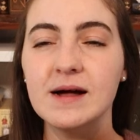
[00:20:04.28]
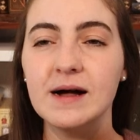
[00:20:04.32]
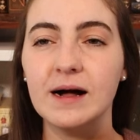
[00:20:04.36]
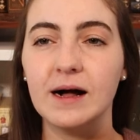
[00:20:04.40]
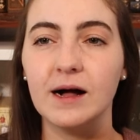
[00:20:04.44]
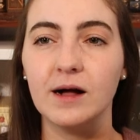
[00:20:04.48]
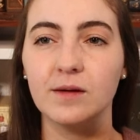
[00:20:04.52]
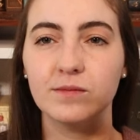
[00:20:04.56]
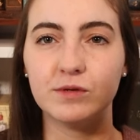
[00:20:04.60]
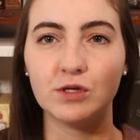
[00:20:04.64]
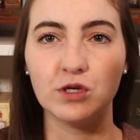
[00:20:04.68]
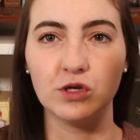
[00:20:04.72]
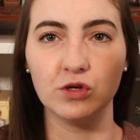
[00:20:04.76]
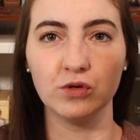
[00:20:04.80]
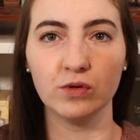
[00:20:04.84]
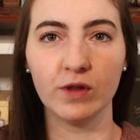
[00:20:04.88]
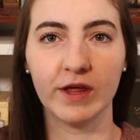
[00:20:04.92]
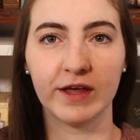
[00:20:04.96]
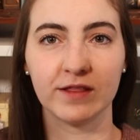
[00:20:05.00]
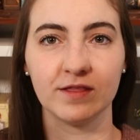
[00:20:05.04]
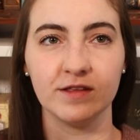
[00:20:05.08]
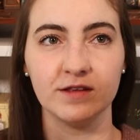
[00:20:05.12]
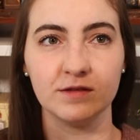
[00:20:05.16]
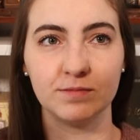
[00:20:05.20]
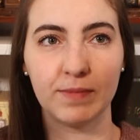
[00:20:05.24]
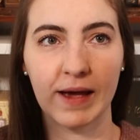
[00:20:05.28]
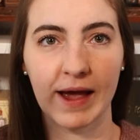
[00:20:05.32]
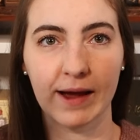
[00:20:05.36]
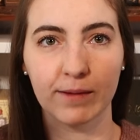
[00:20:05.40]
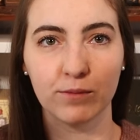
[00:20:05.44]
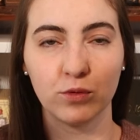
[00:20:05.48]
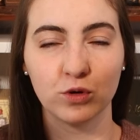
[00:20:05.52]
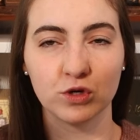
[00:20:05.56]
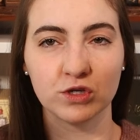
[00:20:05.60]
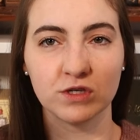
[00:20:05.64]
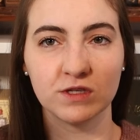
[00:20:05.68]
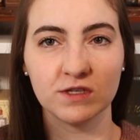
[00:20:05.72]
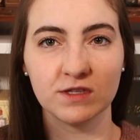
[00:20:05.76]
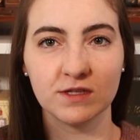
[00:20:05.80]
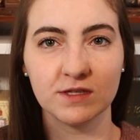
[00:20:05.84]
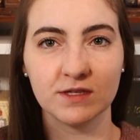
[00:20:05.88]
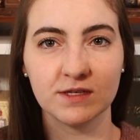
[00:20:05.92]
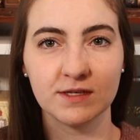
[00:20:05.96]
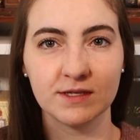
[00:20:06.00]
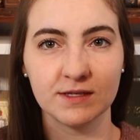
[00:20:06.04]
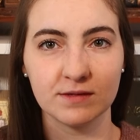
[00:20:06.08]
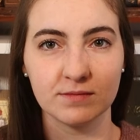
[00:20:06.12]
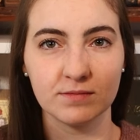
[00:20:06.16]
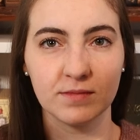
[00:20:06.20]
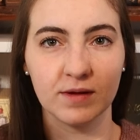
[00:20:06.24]
So you do like these back portions of
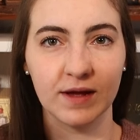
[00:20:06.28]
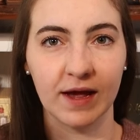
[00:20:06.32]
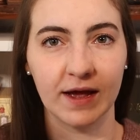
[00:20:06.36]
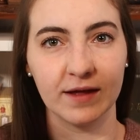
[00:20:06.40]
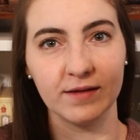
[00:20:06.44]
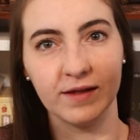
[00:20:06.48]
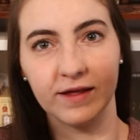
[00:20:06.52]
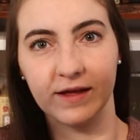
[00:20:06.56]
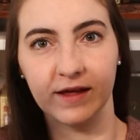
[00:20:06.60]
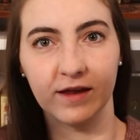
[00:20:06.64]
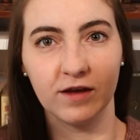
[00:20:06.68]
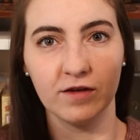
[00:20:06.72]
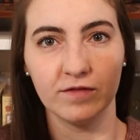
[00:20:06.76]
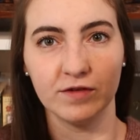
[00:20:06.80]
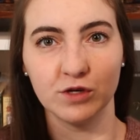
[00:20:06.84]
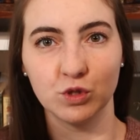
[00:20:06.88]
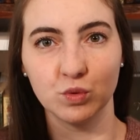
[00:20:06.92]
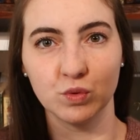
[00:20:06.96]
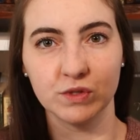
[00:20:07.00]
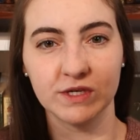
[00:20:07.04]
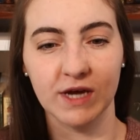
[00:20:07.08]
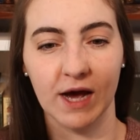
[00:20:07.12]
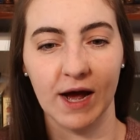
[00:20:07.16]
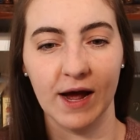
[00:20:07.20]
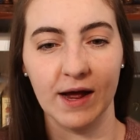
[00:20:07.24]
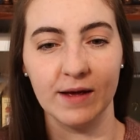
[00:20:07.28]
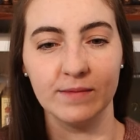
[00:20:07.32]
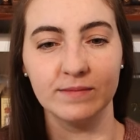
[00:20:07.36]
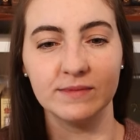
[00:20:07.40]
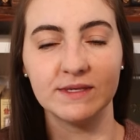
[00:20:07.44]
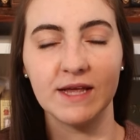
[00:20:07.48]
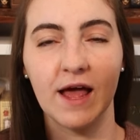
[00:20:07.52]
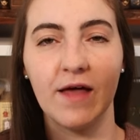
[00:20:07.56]
this at like individual times,